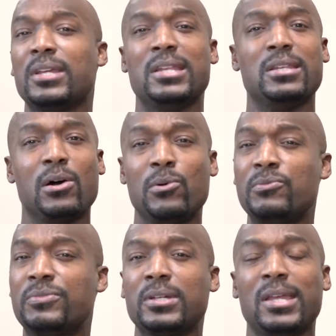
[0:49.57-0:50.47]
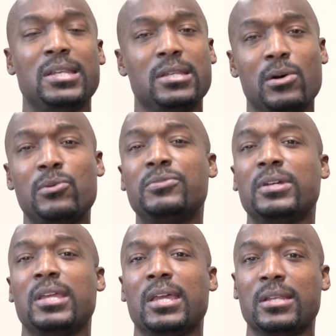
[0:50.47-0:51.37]
and over and over
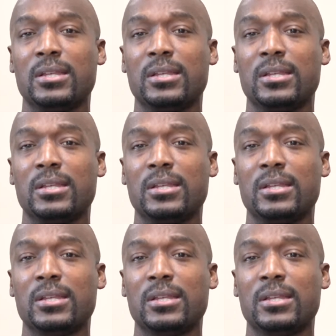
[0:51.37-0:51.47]
again.